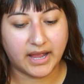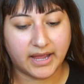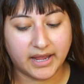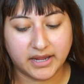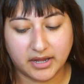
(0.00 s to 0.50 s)

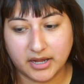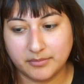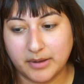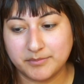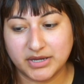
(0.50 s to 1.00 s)

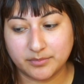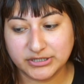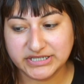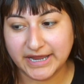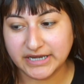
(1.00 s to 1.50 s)
I'm gonna
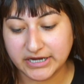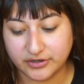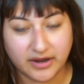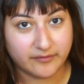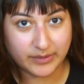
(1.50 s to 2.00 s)
pretend I
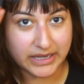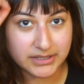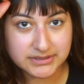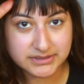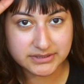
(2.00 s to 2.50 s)
don't have
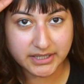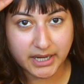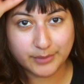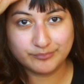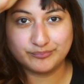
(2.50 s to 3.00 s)
bangs
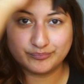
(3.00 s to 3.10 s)
today